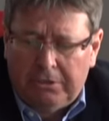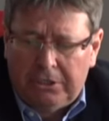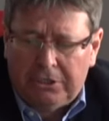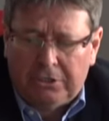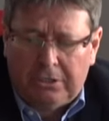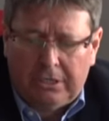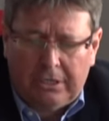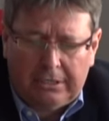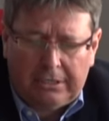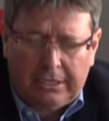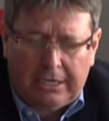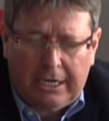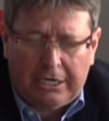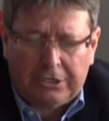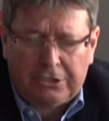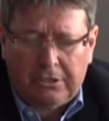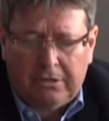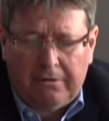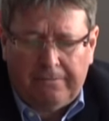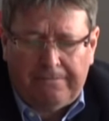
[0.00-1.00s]
regional,
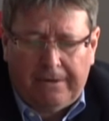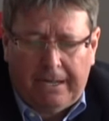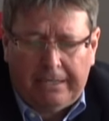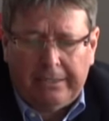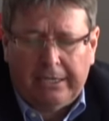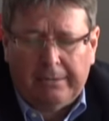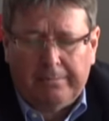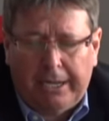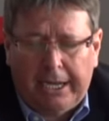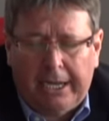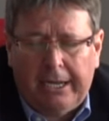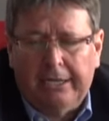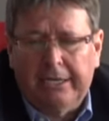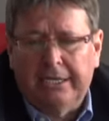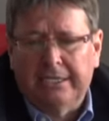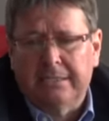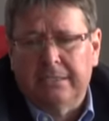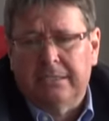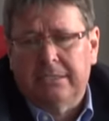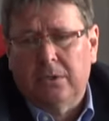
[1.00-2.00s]
international funding
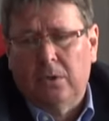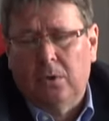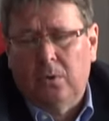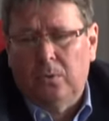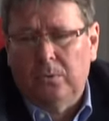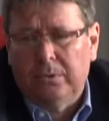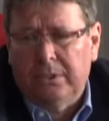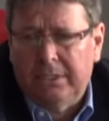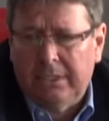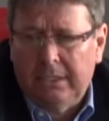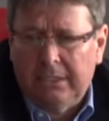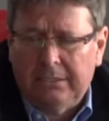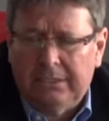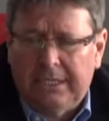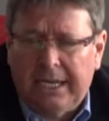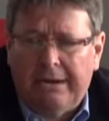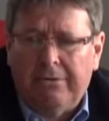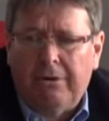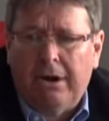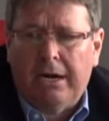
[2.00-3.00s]
mechanisms. So
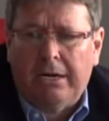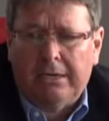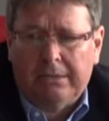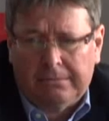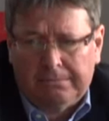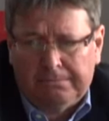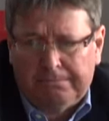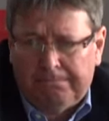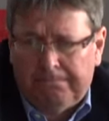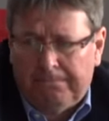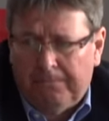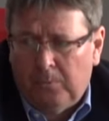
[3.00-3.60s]
there are,